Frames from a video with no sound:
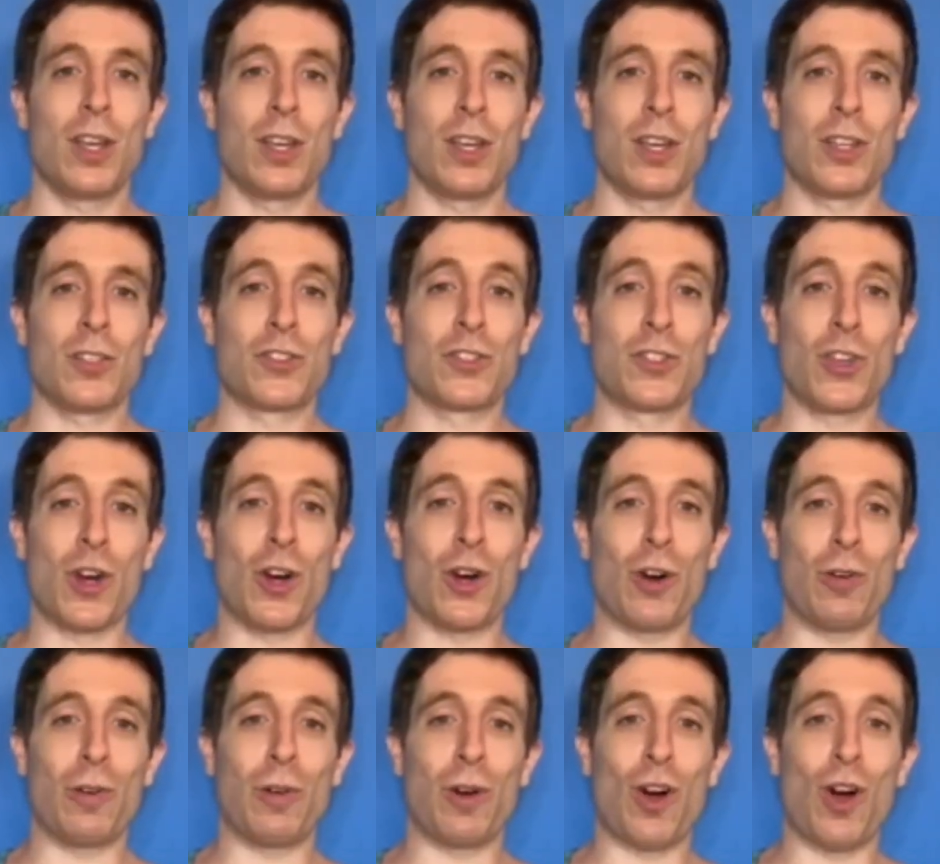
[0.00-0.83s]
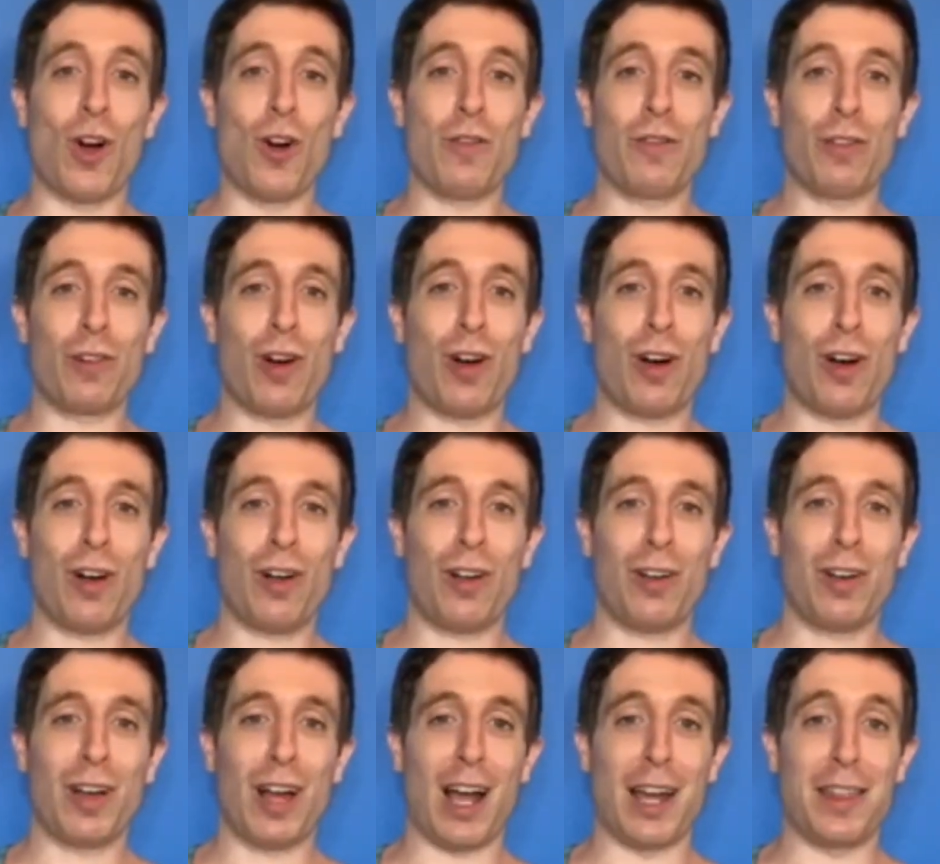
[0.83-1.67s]
So
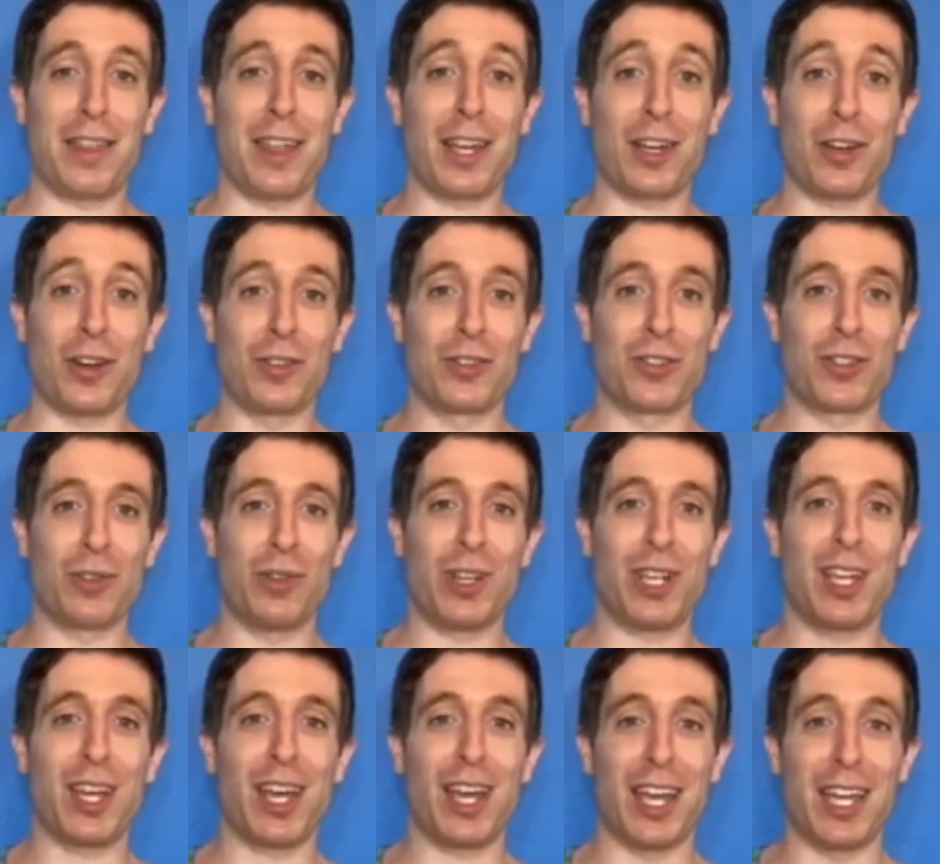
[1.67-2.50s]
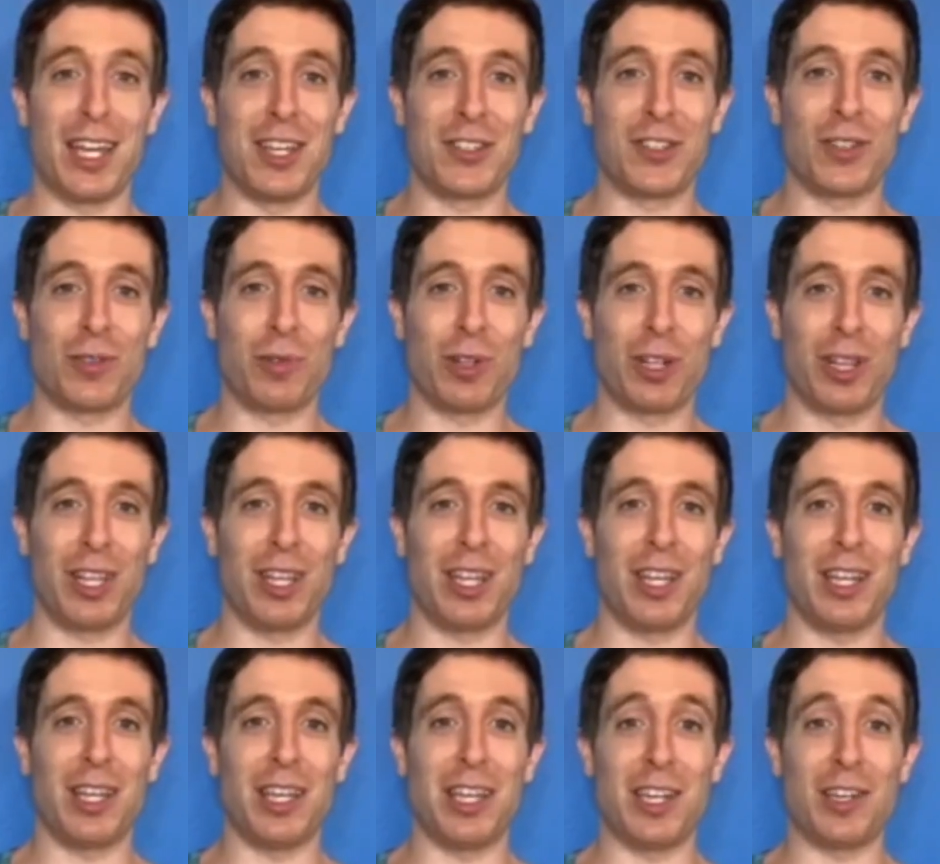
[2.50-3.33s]
overall, I think Costa Rica is a
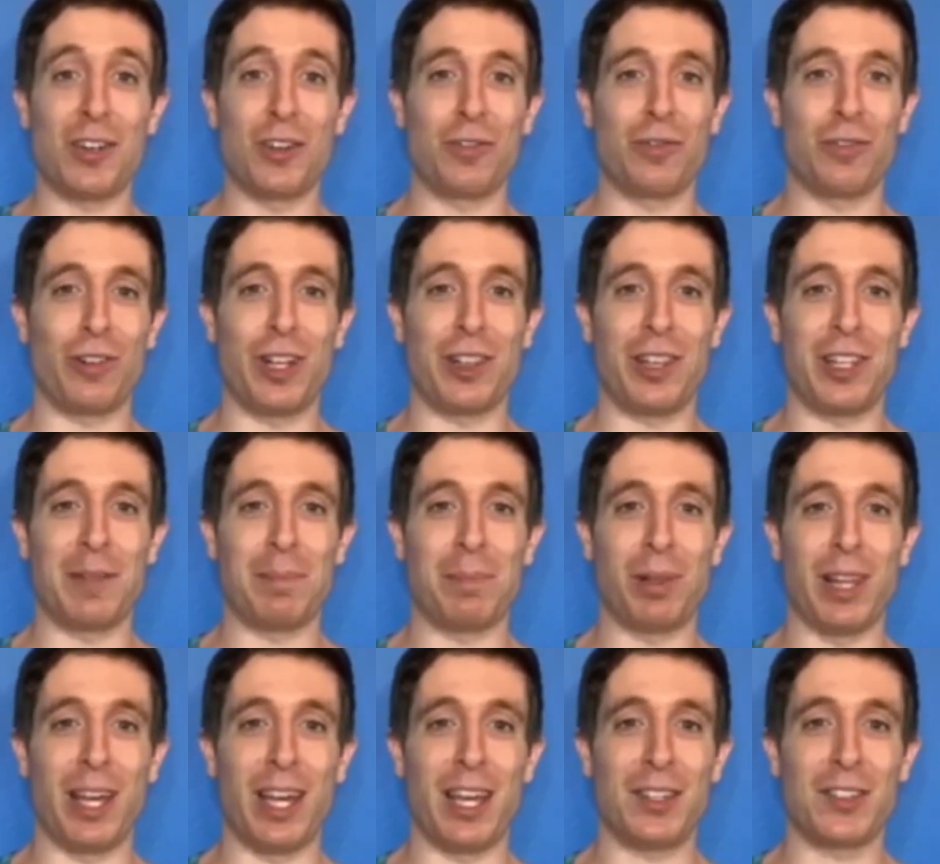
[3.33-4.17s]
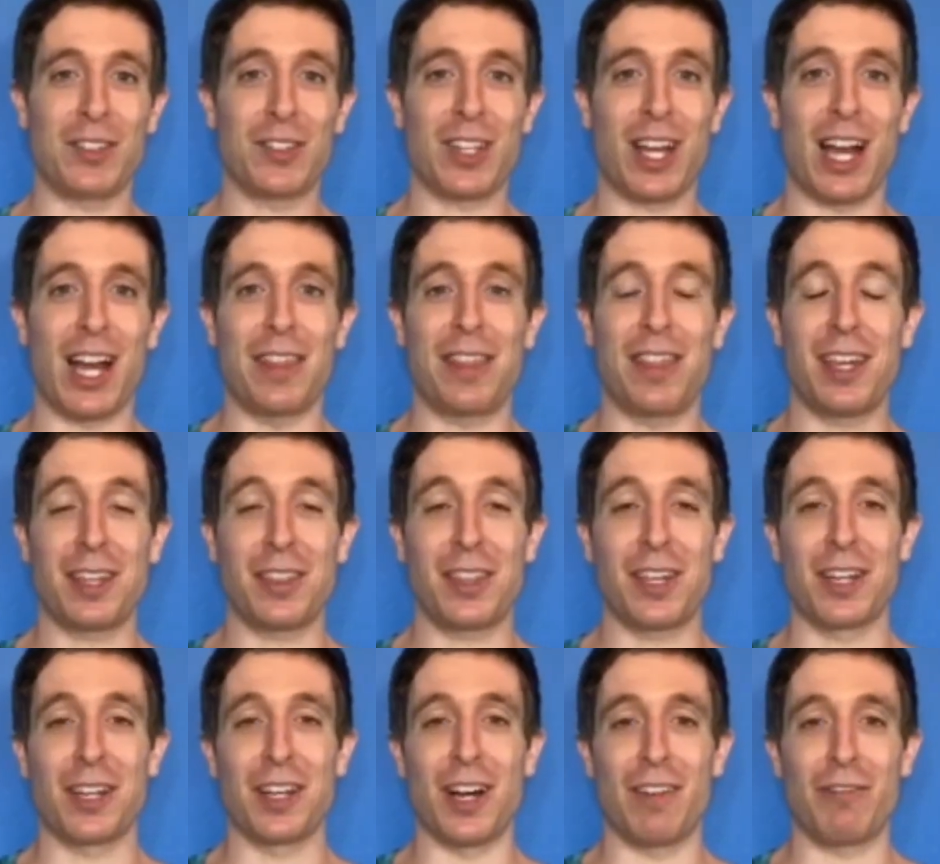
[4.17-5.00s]
really eco-friendly place. I think the
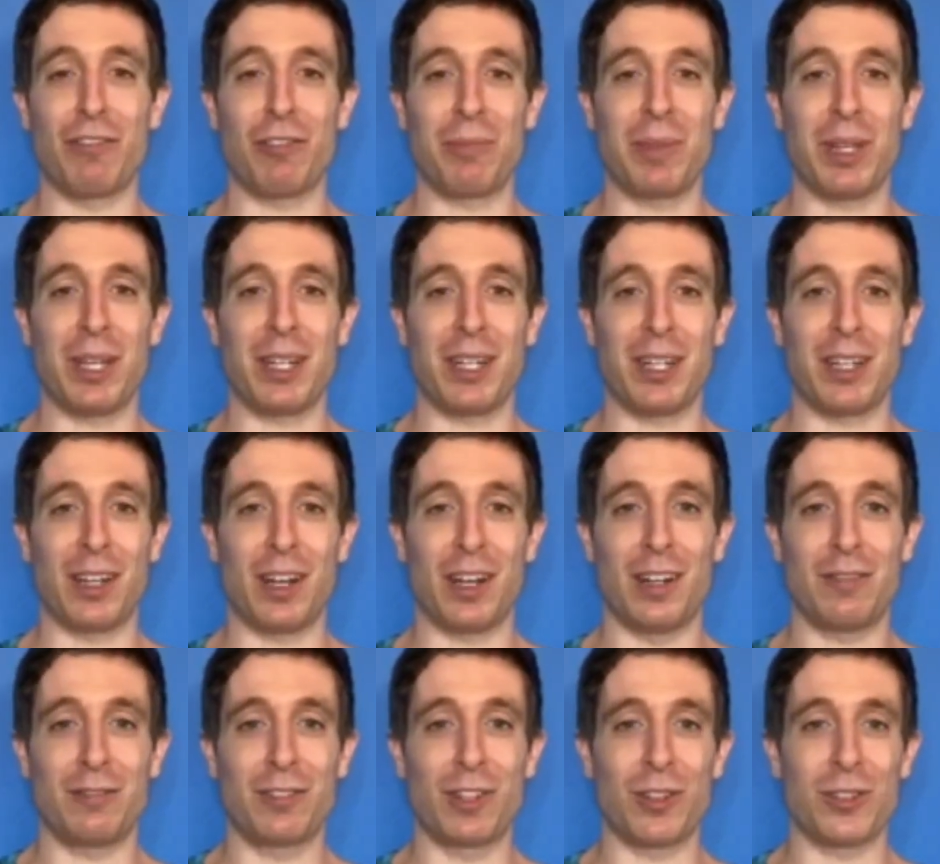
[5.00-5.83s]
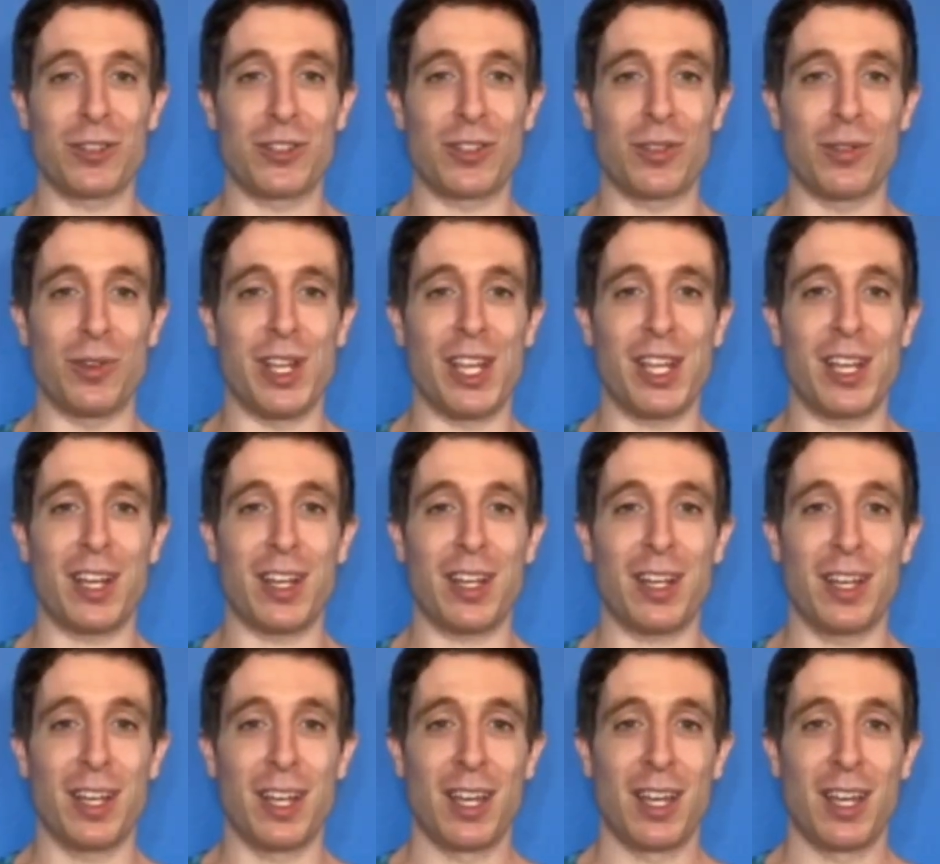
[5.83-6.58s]
government of Costa Rica